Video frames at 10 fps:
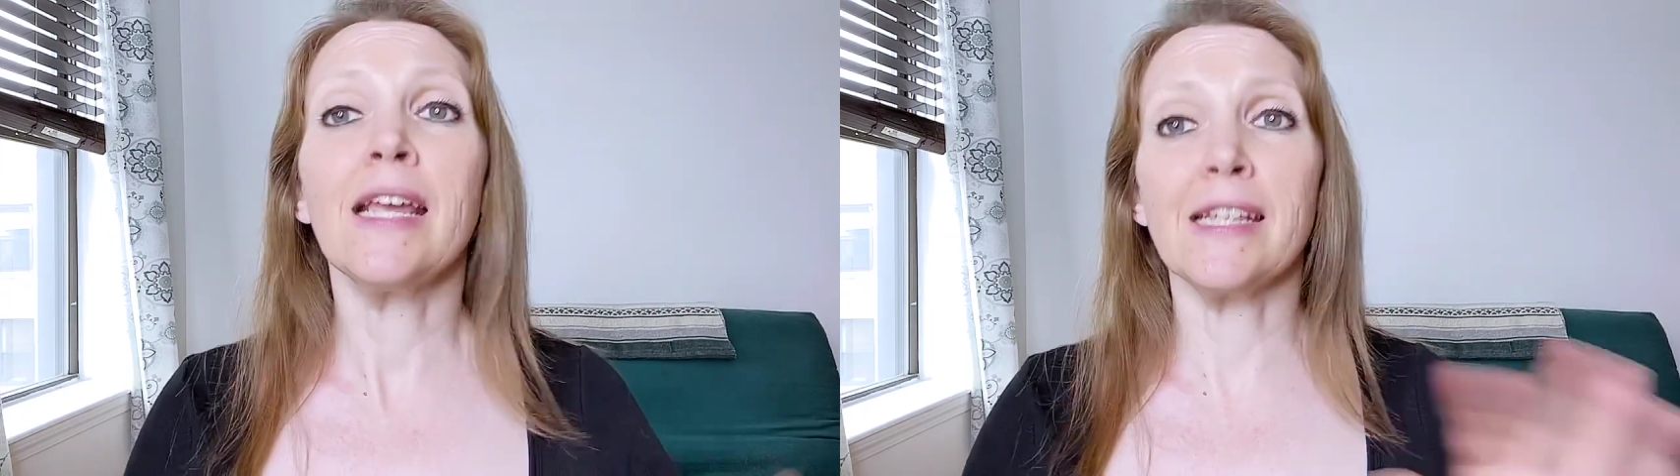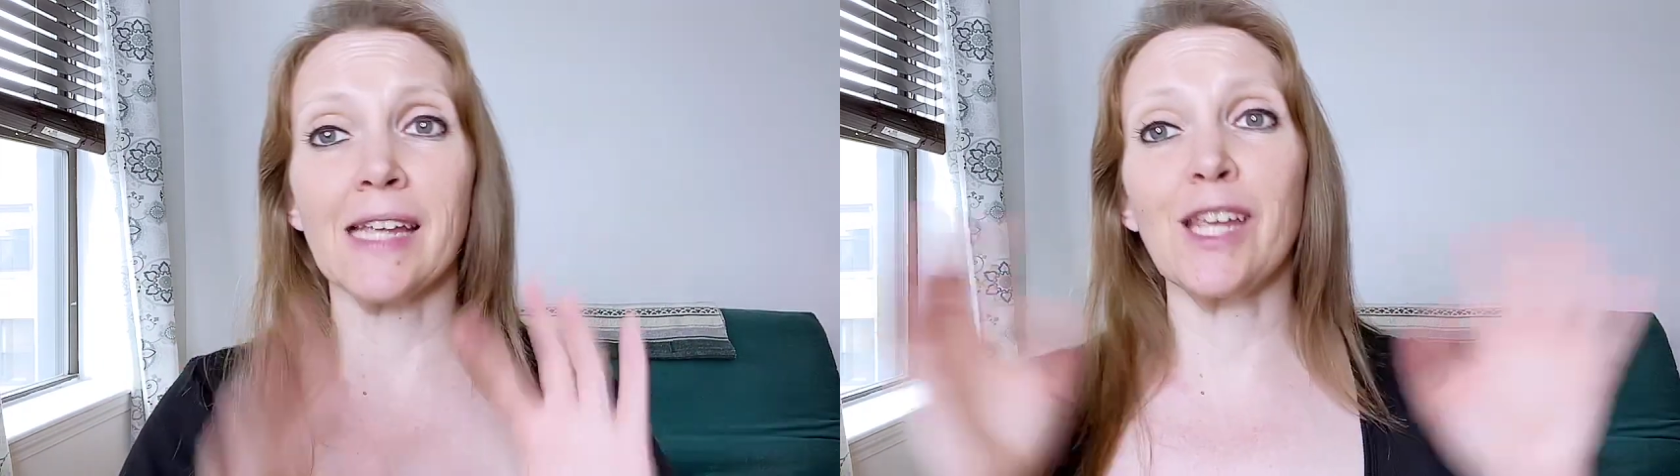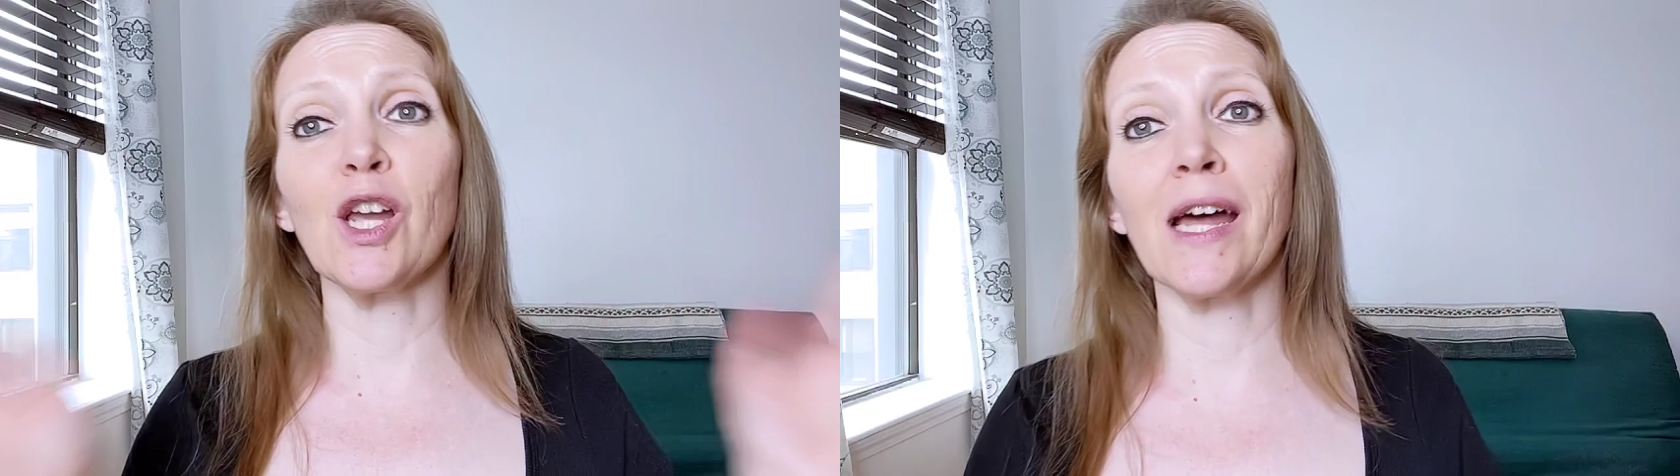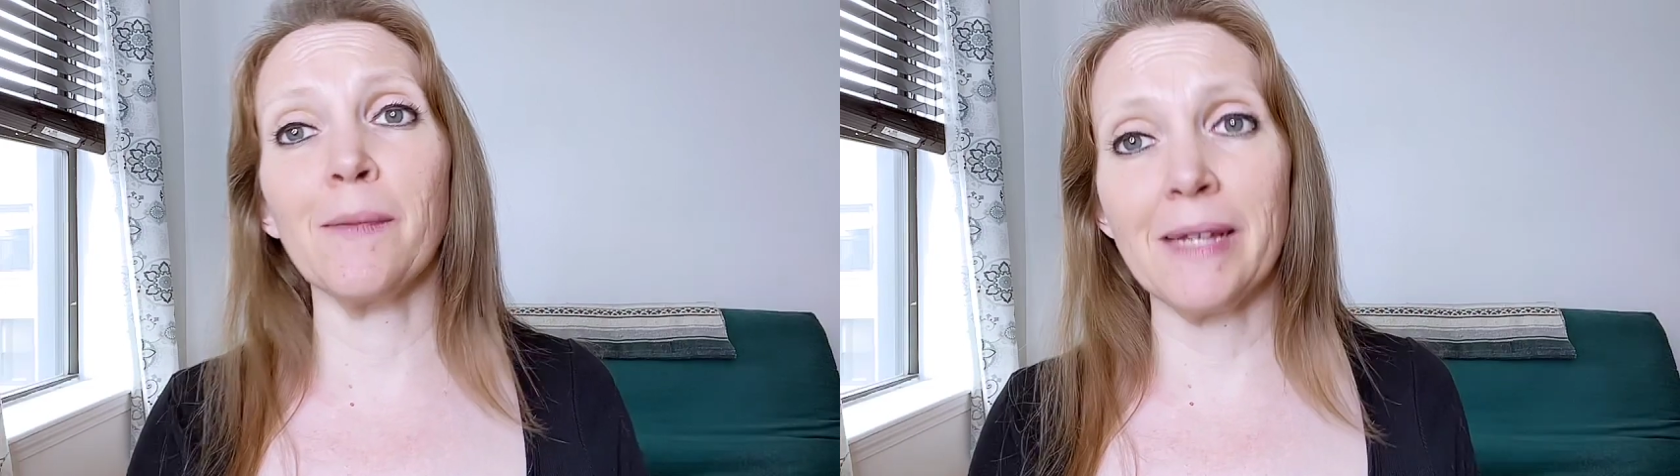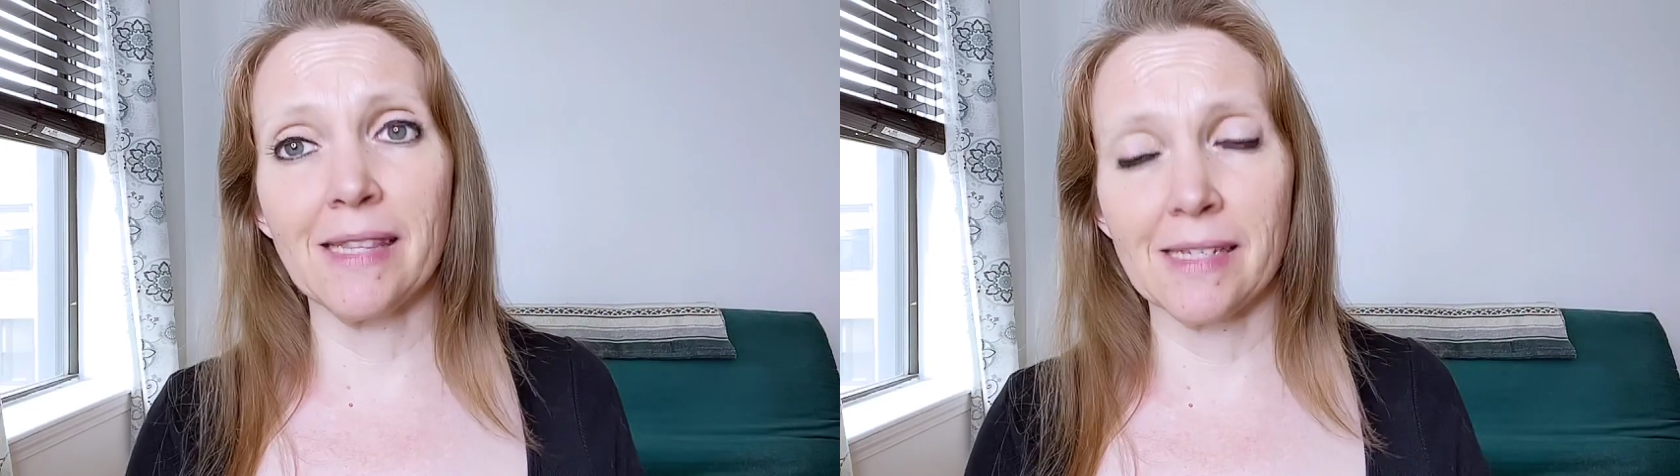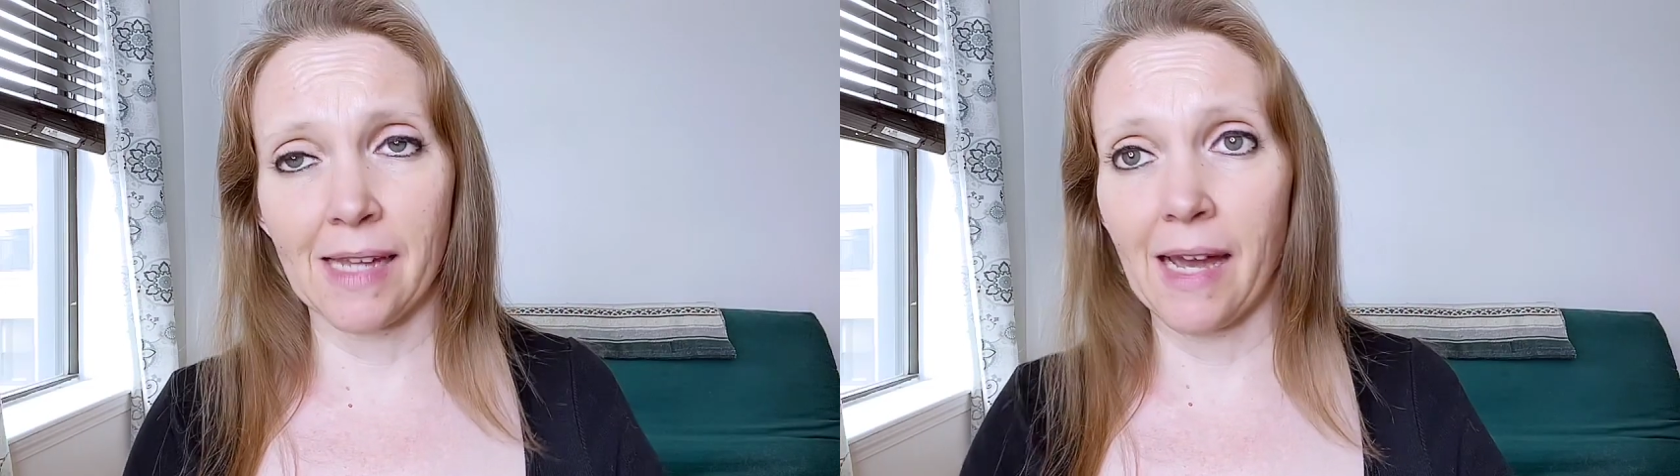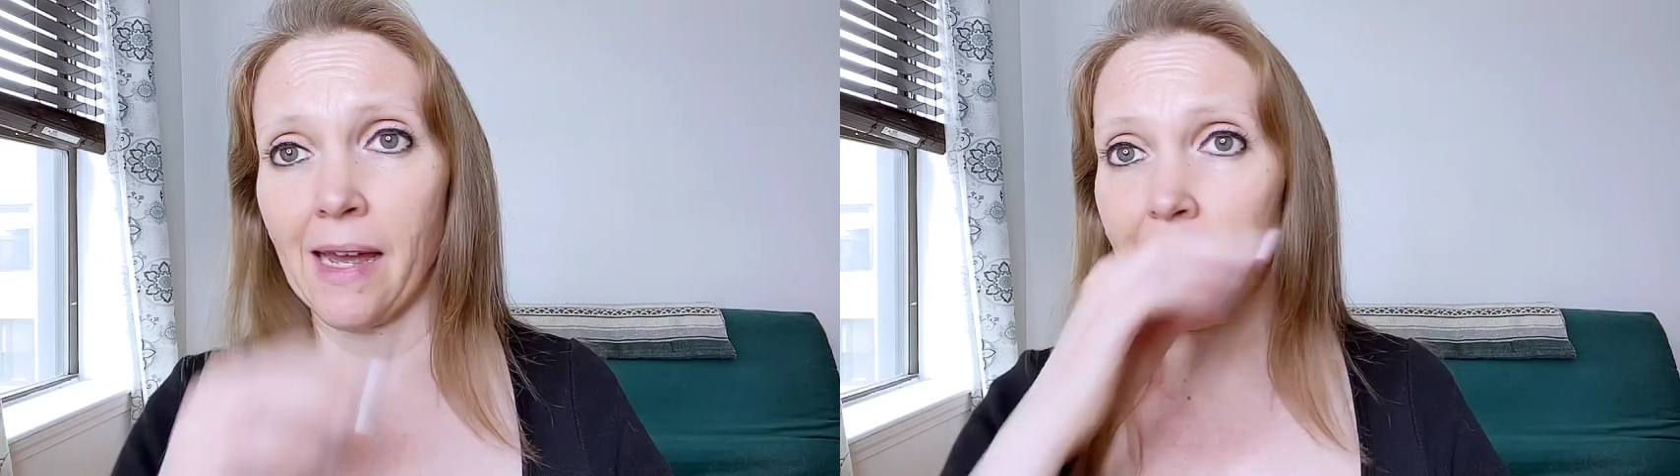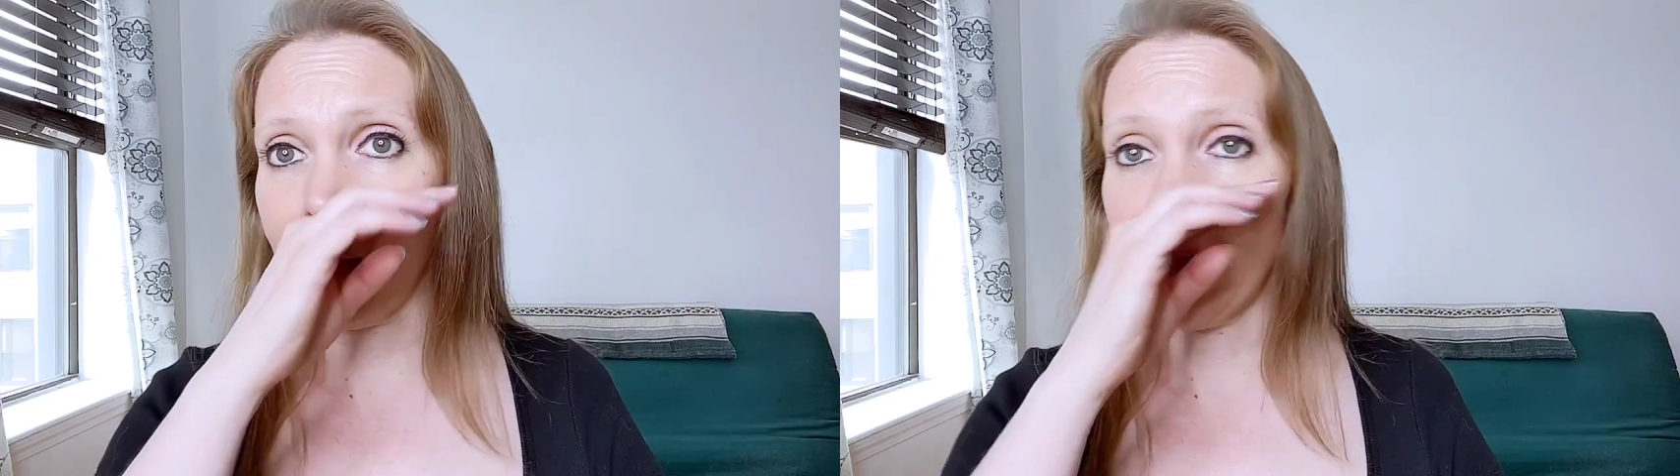he's like, You got to meet this guy.